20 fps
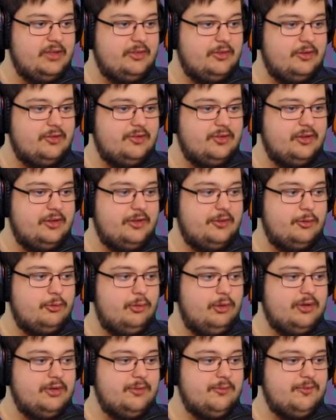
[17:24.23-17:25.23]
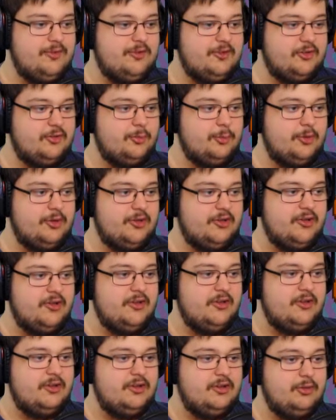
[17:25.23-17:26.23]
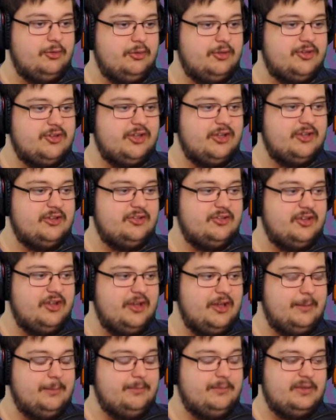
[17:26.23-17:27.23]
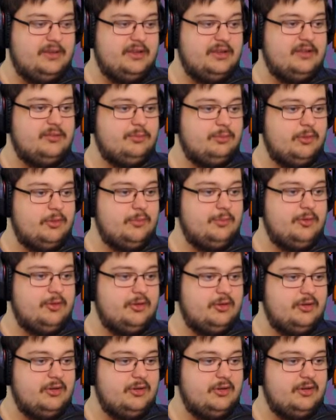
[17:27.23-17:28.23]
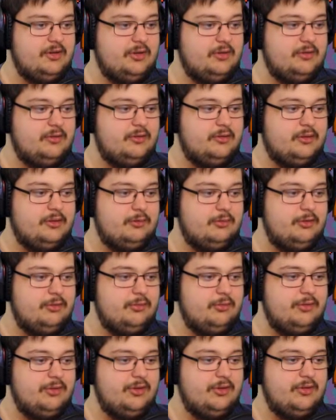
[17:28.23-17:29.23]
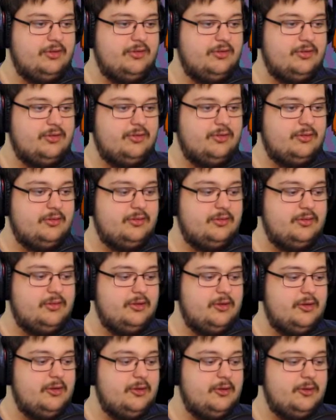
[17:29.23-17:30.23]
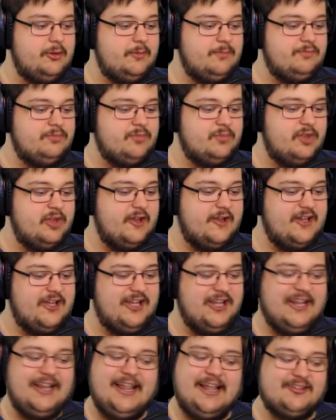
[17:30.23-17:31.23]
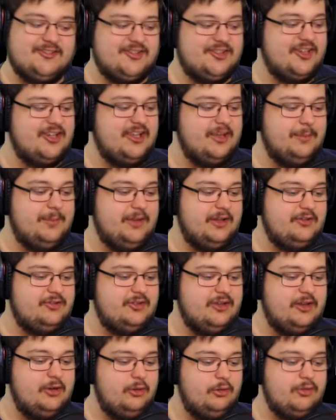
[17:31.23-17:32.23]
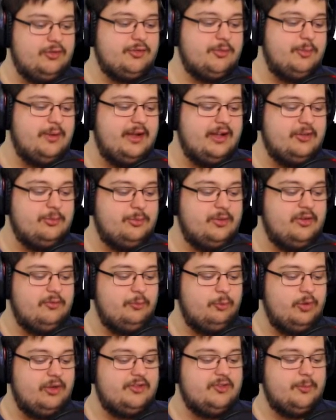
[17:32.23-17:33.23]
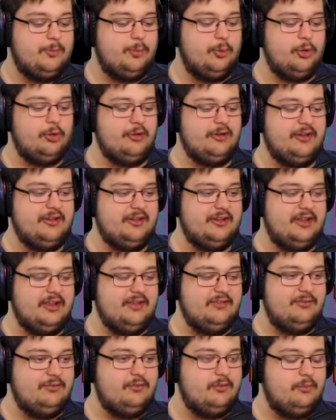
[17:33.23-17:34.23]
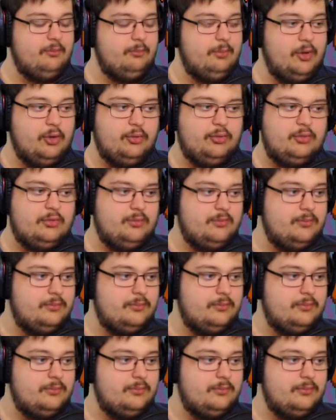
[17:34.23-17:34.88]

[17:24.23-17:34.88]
There's another quantum physics book. You decide to stop. Yeah, that's probably a good idea. Okay, what's with this? A classic image. It always reminds me of what's important in life. Bone?